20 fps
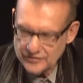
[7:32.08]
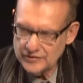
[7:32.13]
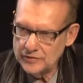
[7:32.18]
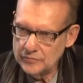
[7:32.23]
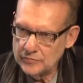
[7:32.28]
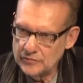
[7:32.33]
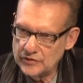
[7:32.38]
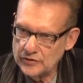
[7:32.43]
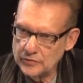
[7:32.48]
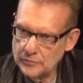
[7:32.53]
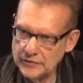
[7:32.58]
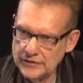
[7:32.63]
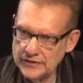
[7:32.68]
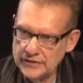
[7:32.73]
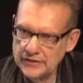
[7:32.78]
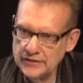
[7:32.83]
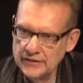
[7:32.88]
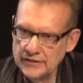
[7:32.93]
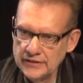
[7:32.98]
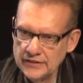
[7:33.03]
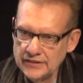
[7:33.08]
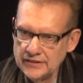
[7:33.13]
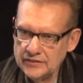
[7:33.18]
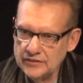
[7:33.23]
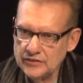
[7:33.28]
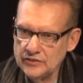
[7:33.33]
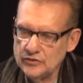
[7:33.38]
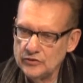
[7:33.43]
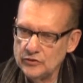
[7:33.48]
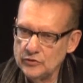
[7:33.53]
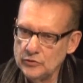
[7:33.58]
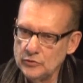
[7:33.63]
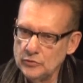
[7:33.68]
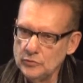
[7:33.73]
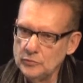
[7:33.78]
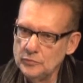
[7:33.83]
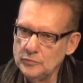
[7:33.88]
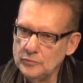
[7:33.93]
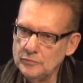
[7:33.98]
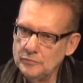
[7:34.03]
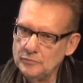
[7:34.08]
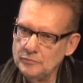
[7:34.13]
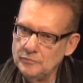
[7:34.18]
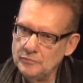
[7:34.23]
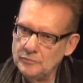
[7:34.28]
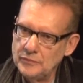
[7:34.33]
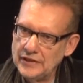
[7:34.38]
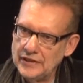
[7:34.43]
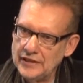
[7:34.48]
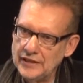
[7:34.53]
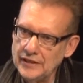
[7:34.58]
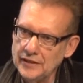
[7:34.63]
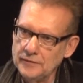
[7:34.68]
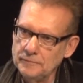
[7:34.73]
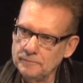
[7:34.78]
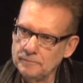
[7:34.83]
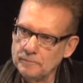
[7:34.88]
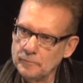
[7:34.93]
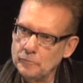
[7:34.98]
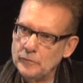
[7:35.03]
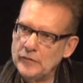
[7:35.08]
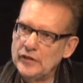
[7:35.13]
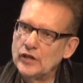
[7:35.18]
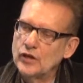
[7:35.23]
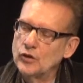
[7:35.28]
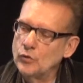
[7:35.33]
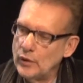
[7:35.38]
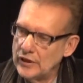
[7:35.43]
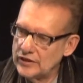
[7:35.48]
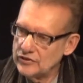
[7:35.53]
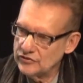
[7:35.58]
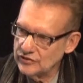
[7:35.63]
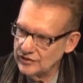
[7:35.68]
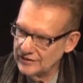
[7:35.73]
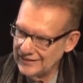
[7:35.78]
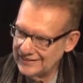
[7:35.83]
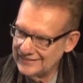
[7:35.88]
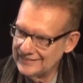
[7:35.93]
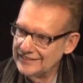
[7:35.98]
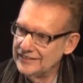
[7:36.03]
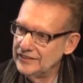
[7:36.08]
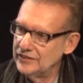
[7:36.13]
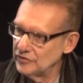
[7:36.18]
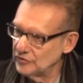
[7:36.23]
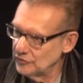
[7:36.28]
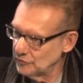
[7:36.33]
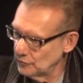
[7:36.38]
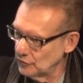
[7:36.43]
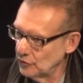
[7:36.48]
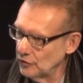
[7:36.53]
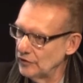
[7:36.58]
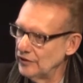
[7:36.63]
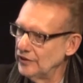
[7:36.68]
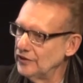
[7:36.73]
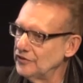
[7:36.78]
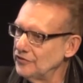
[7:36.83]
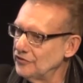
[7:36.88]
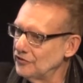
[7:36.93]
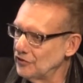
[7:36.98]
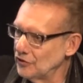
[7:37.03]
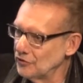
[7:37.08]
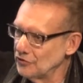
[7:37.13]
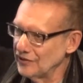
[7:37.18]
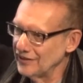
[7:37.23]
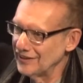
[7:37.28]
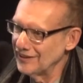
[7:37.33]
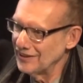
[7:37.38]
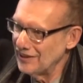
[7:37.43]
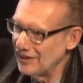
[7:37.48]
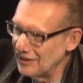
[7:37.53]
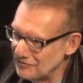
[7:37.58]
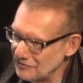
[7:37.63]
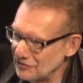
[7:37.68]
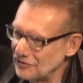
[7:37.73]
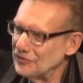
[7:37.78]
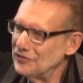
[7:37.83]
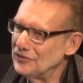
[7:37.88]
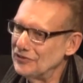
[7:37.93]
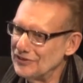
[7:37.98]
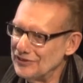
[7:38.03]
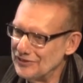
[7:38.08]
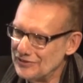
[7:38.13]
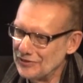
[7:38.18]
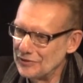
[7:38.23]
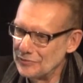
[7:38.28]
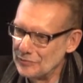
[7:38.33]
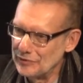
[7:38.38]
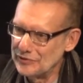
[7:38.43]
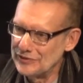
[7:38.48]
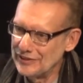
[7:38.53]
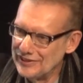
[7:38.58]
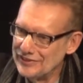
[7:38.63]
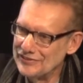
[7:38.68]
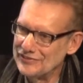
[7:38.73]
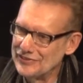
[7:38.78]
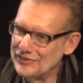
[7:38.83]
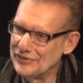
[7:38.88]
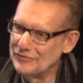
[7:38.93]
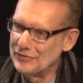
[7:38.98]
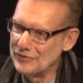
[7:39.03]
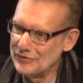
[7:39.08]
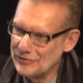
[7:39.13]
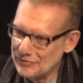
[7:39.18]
seems to me to be a question, at least, for the sociological interpretation of the